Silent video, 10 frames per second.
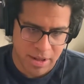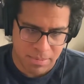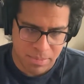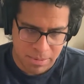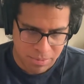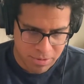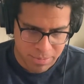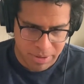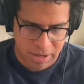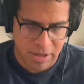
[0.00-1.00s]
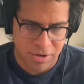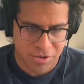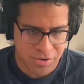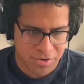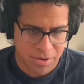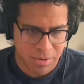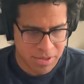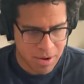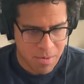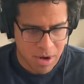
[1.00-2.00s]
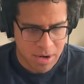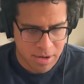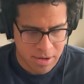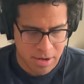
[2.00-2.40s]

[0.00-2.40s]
Like people are picking and choosing what they want